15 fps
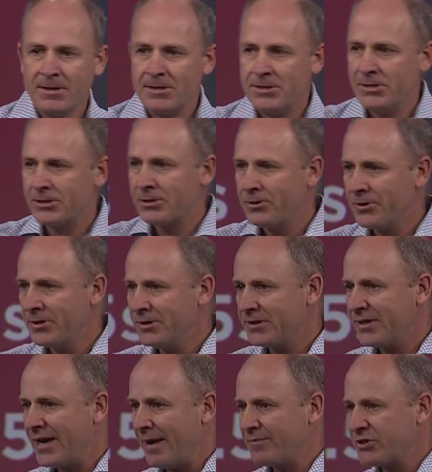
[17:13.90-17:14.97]
You couldn't
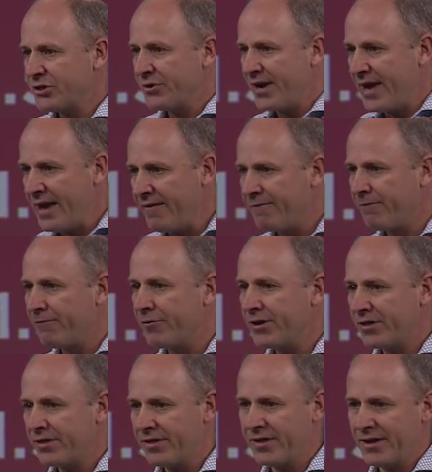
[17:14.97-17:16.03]
capture
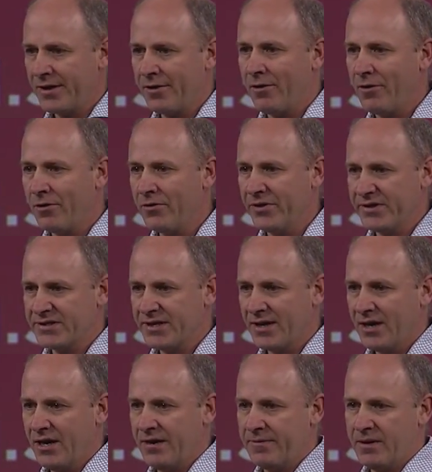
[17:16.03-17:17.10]
everything all the
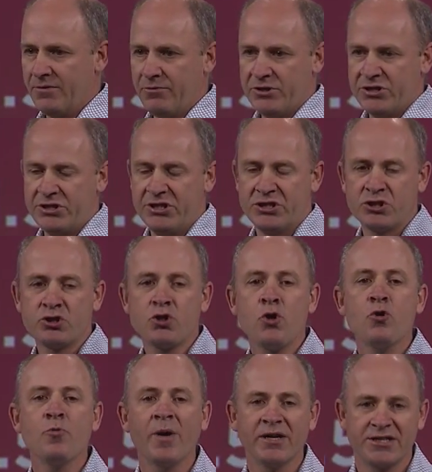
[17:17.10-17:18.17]
time. It was just too
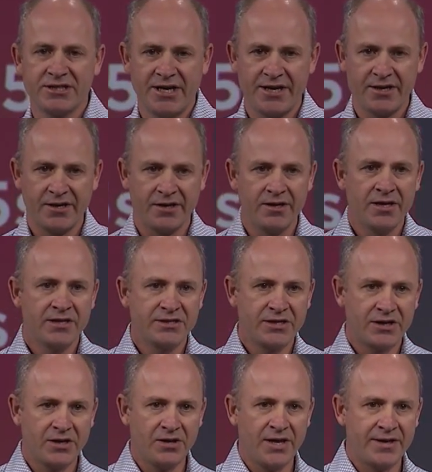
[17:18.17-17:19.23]
much data to
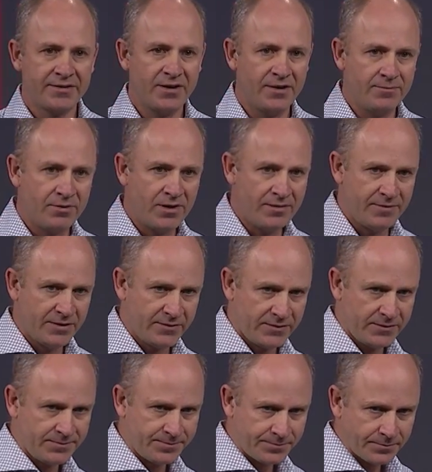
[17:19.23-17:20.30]
collect on premise.
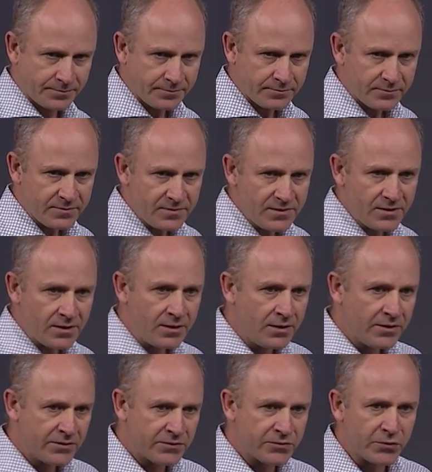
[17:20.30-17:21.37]

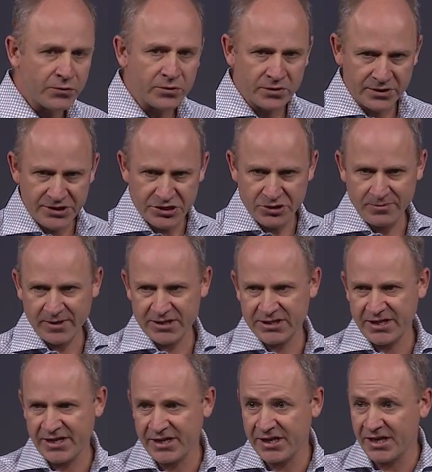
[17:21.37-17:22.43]
Certainly too much
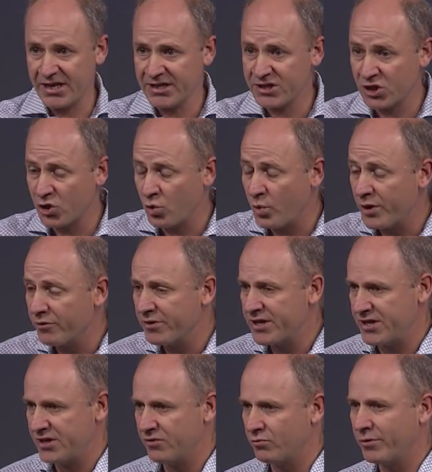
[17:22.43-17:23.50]
data to query
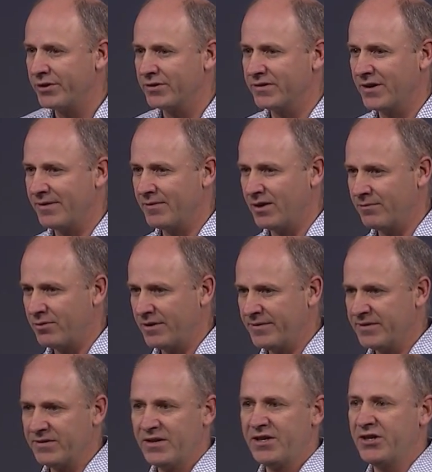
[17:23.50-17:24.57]
in real time on
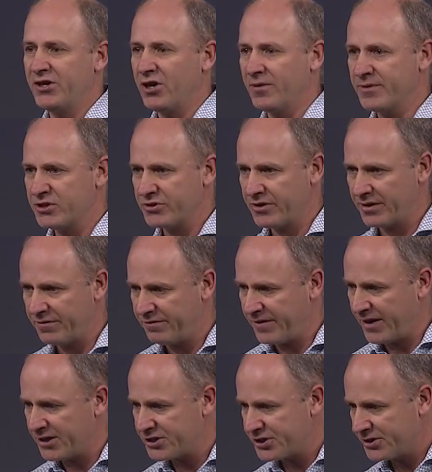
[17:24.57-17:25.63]
premise in an arbitrary
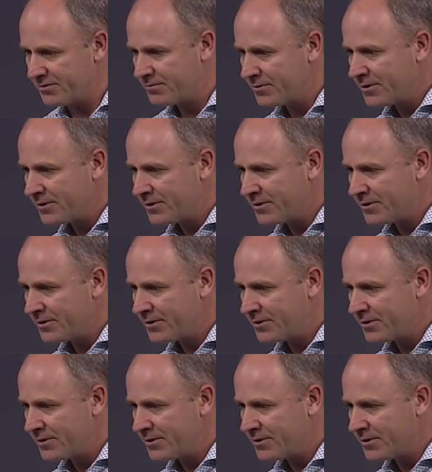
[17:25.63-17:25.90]
fashion.